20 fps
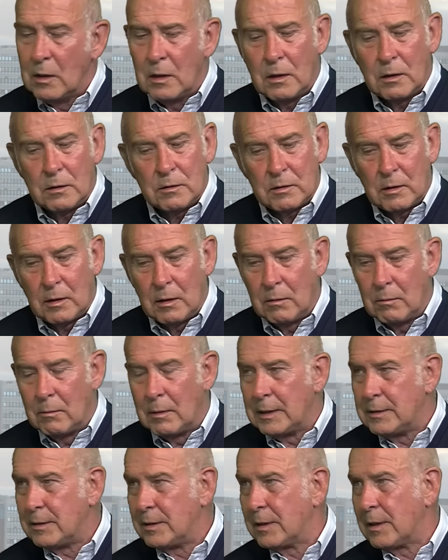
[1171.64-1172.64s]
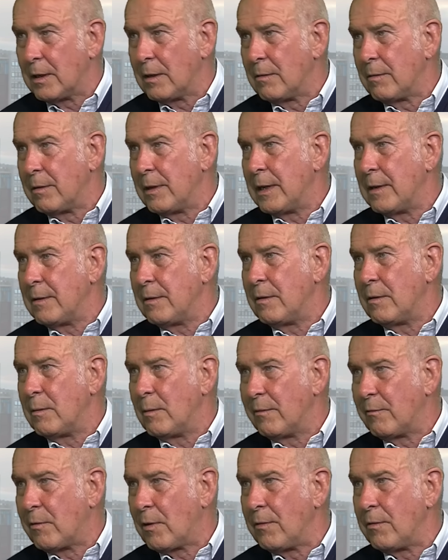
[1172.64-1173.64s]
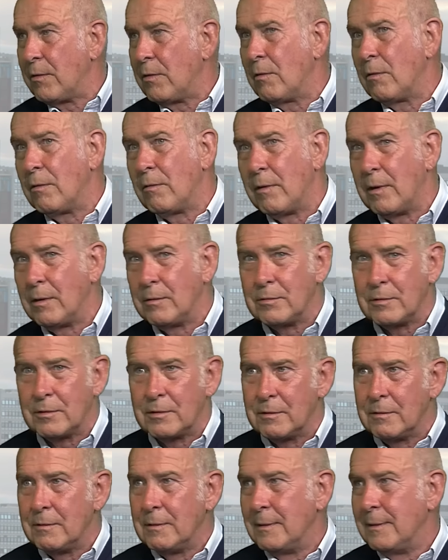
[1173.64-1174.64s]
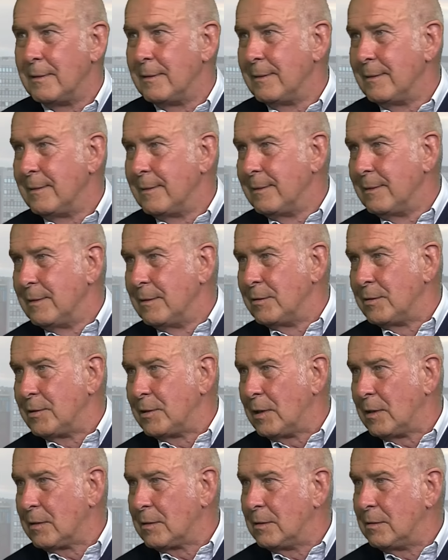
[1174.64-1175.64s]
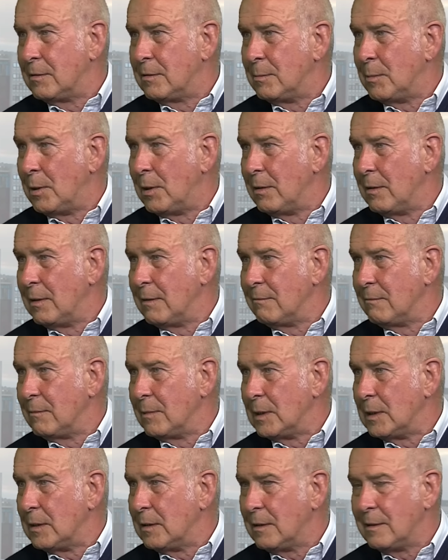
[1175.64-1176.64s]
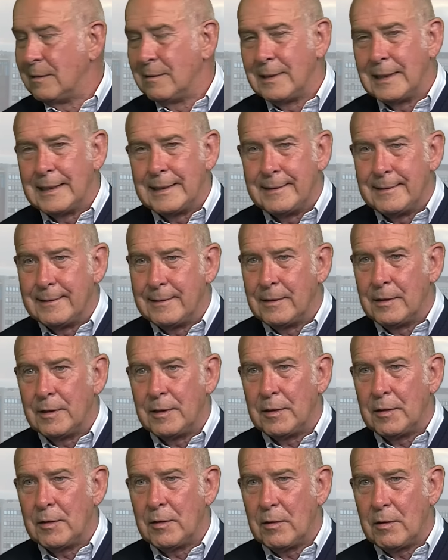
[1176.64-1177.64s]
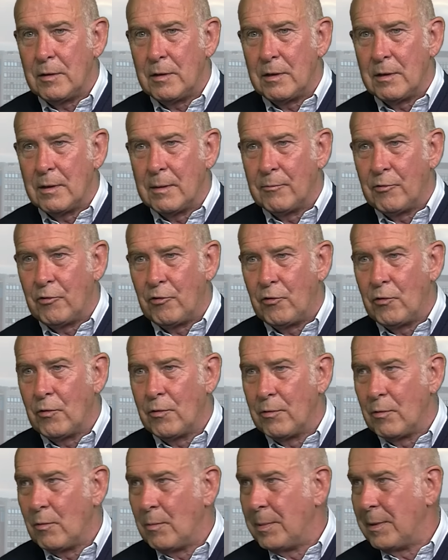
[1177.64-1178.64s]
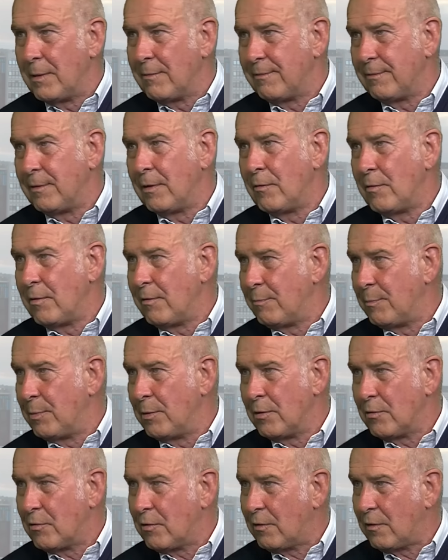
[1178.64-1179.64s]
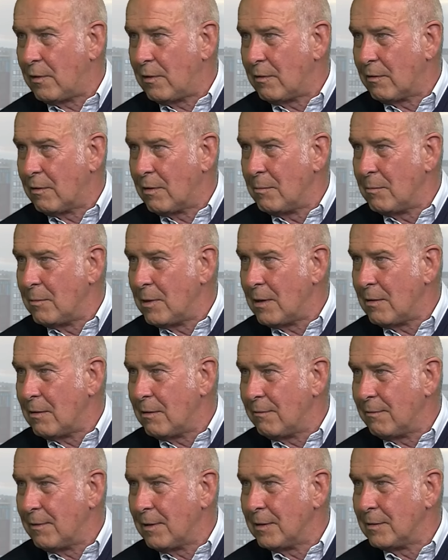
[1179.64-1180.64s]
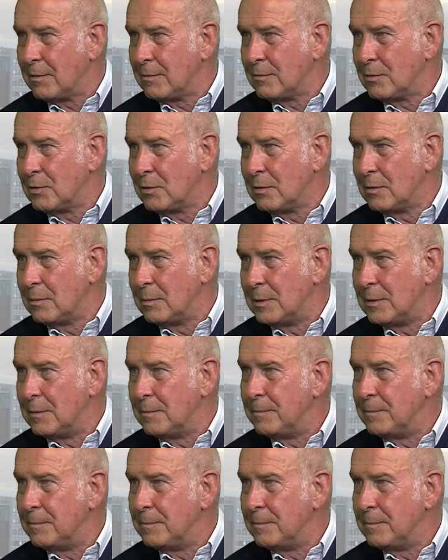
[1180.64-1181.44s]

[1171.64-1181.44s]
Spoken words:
Oh, there's a long way to go. Yeah, we've got the Euros starting tomorrow, haven't we? And then I'm sure there'll be a flurry of purchases come the end of that tournament.